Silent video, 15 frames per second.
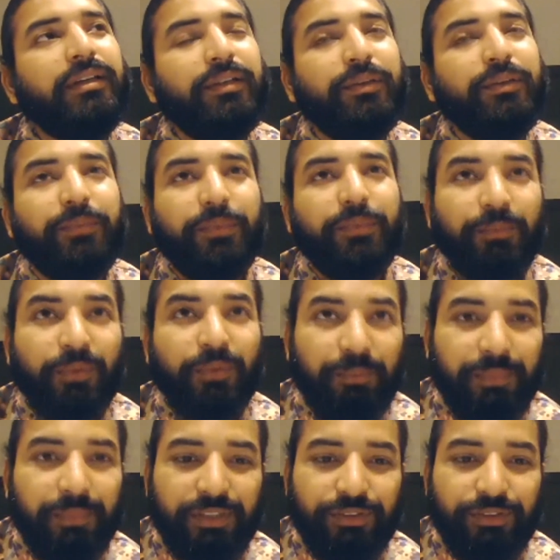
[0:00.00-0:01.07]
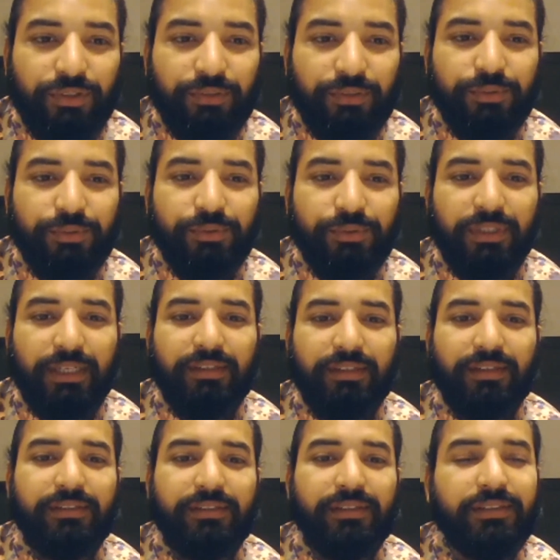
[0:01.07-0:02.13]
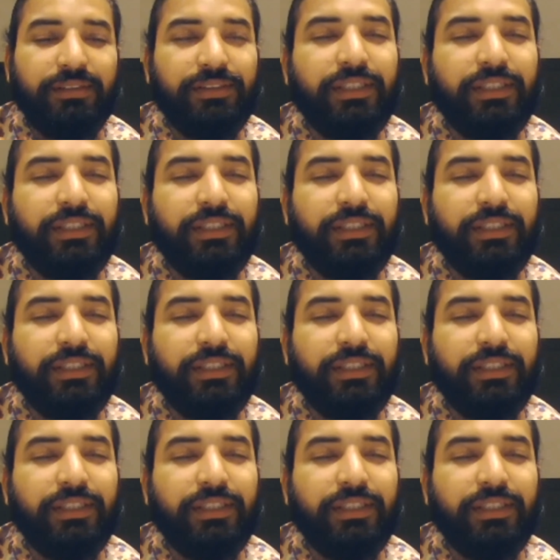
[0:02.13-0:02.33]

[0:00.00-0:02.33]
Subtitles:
new movements of social and cultural